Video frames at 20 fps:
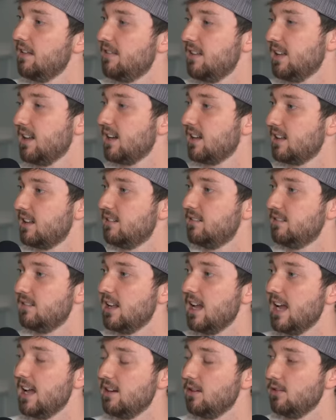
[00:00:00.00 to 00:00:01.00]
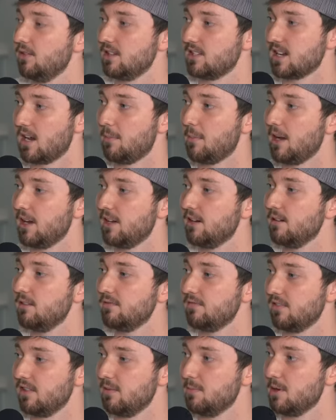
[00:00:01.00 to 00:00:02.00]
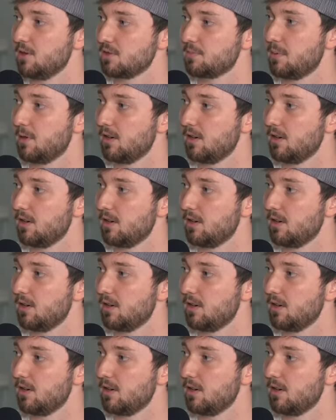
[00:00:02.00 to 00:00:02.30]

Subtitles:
I think I can handle this on my own for the most